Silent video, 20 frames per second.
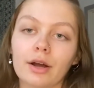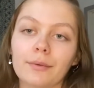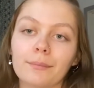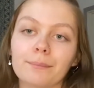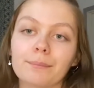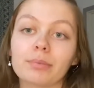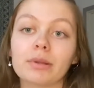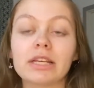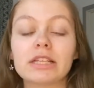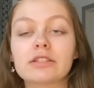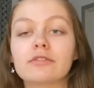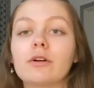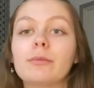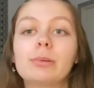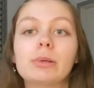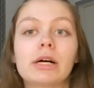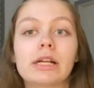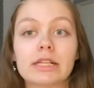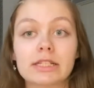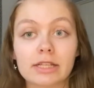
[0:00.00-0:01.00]
plays
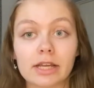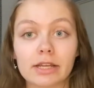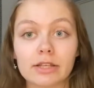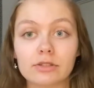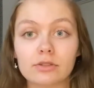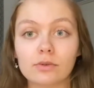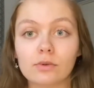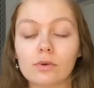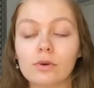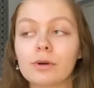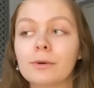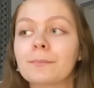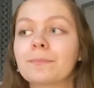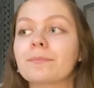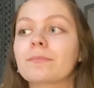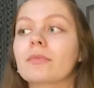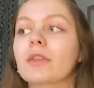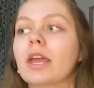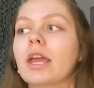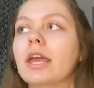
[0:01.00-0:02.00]
football at his high school,
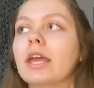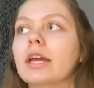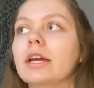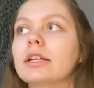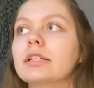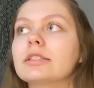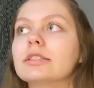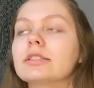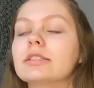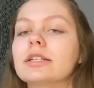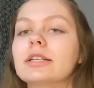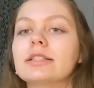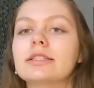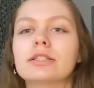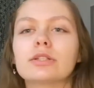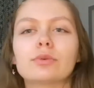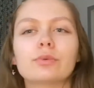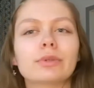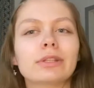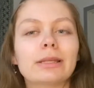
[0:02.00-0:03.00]
and it's
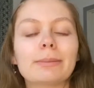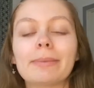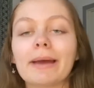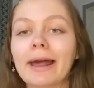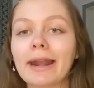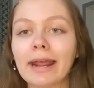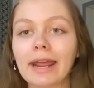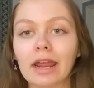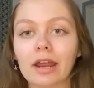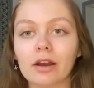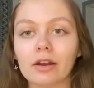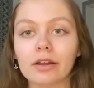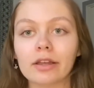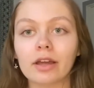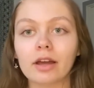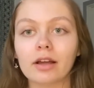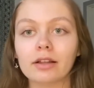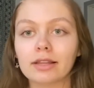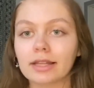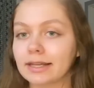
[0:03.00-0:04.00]
in a really bad
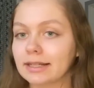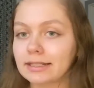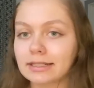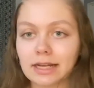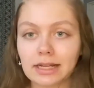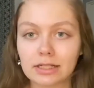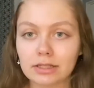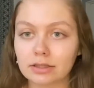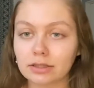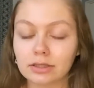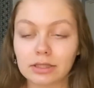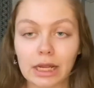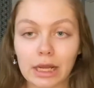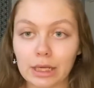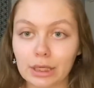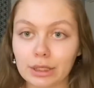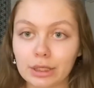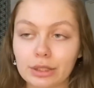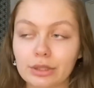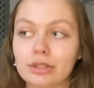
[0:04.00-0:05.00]
area, like
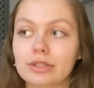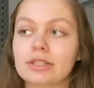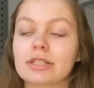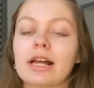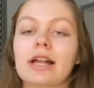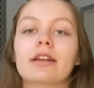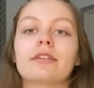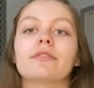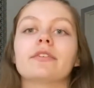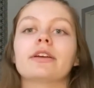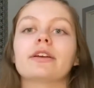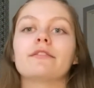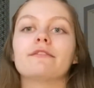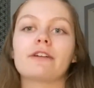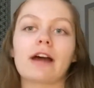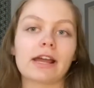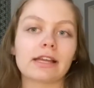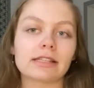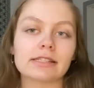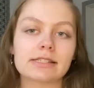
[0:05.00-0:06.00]
not good. There's a lot of like
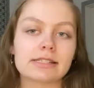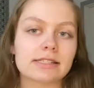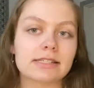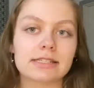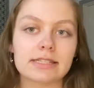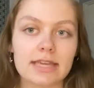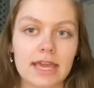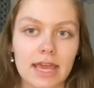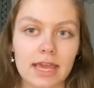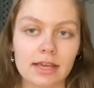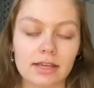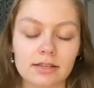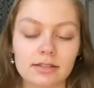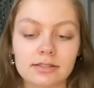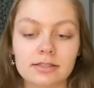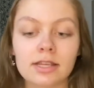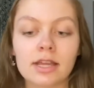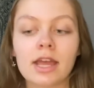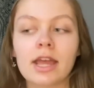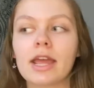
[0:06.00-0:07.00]
violence and
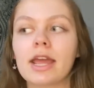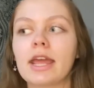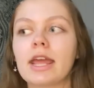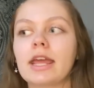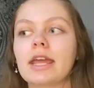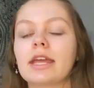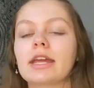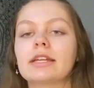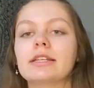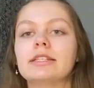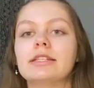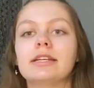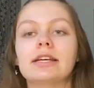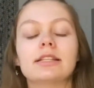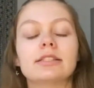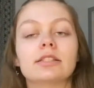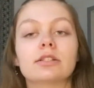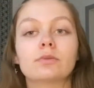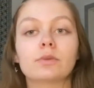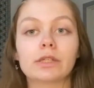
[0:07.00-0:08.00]
gangs, and he
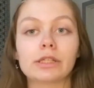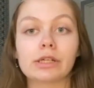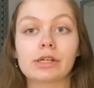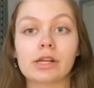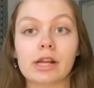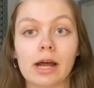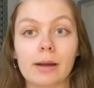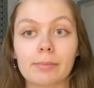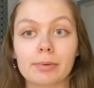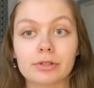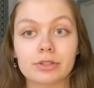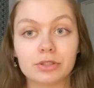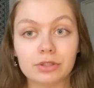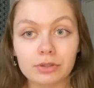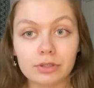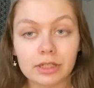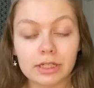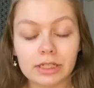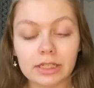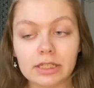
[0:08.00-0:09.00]
gets a really good
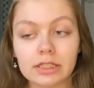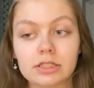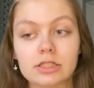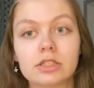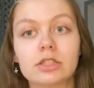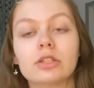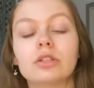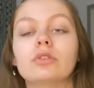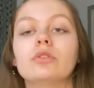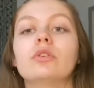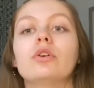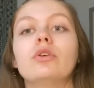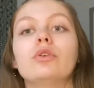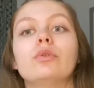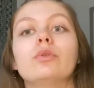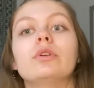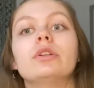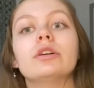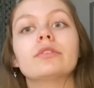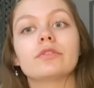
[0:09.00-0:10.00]
opportunity to go to
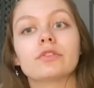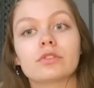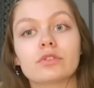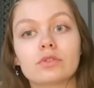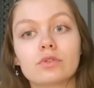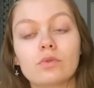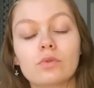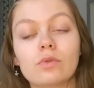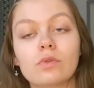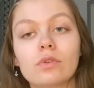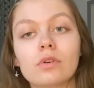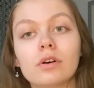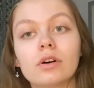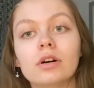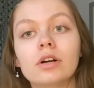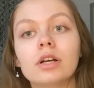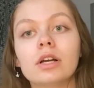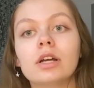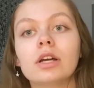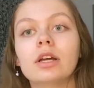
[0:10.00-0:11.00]
a different school
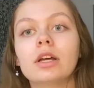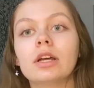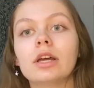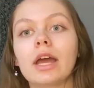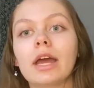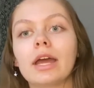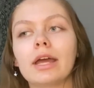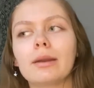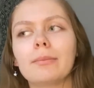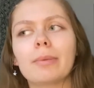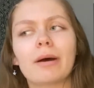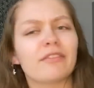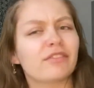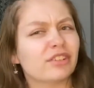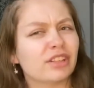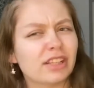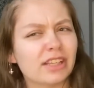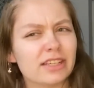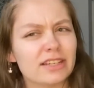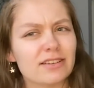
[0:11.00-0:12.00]
in
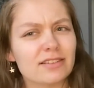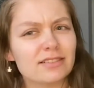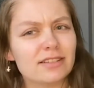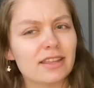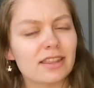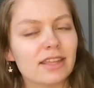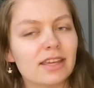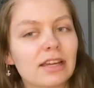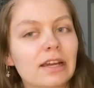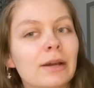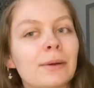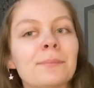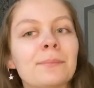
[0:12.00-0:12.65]
Beverly Hills, I think,